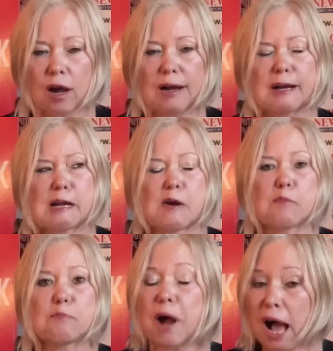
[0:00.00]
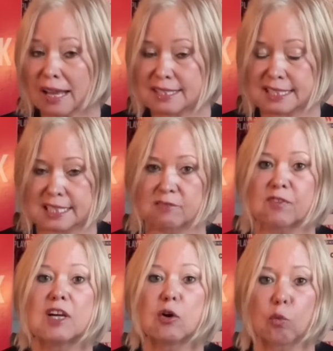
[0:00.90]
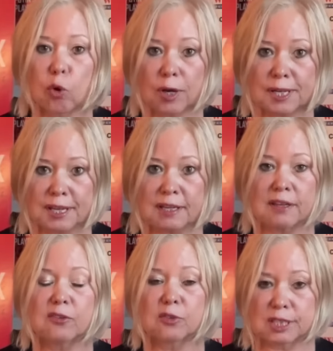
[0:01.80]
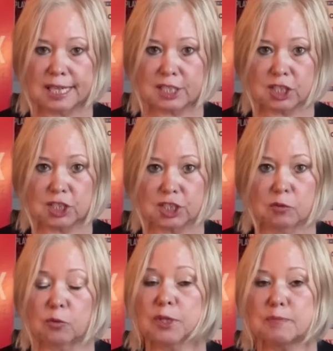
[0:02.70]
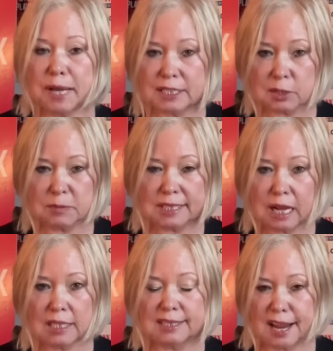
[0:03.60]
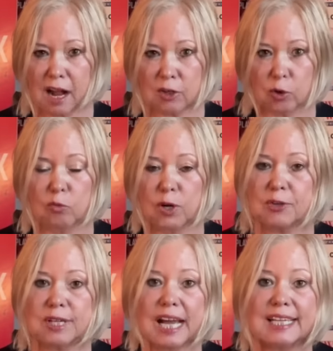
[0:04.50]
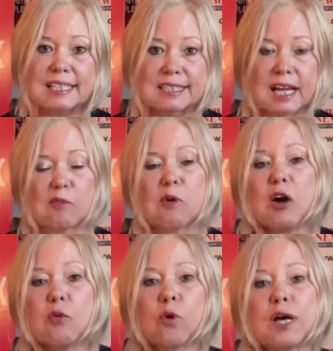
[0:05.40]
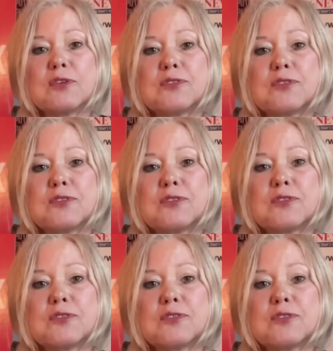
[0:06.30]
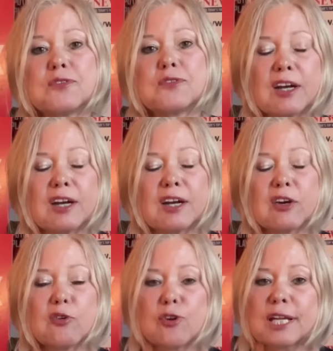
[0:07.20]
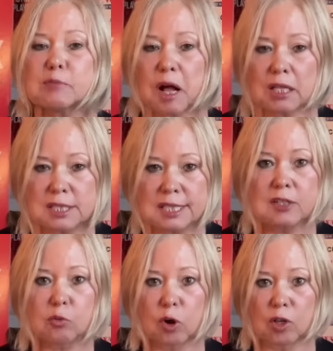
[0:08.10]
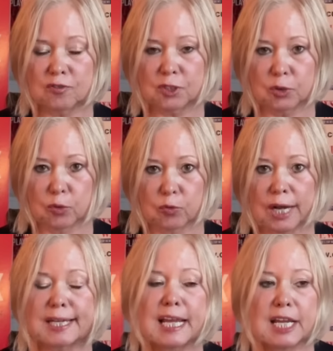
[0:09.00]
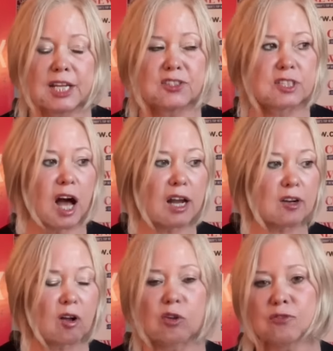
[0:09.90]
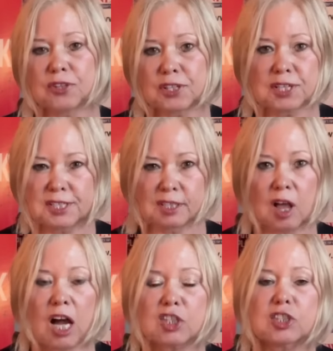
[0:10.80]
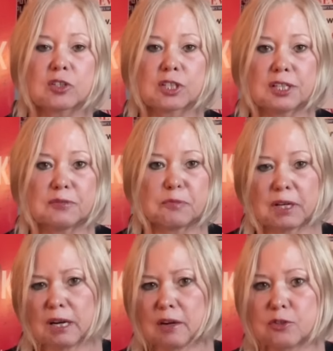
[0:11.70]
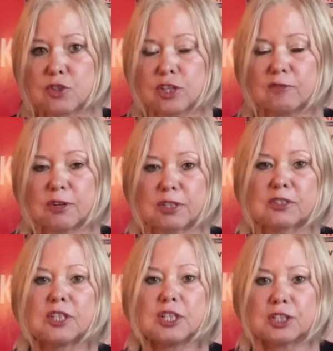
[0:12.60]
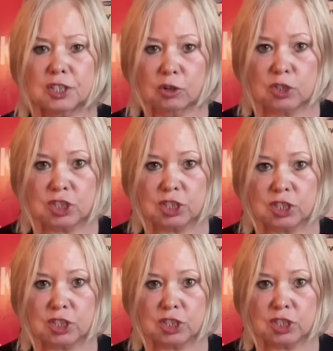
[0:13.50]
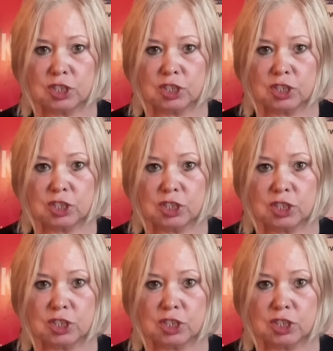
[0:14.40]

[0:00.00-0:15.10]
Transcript: Uh, positive working relationship with Benjamin Netanyahu. What united them was uh, their real politic worldview, right? It's not all of the ideologically uh, driven, you know, geopolitics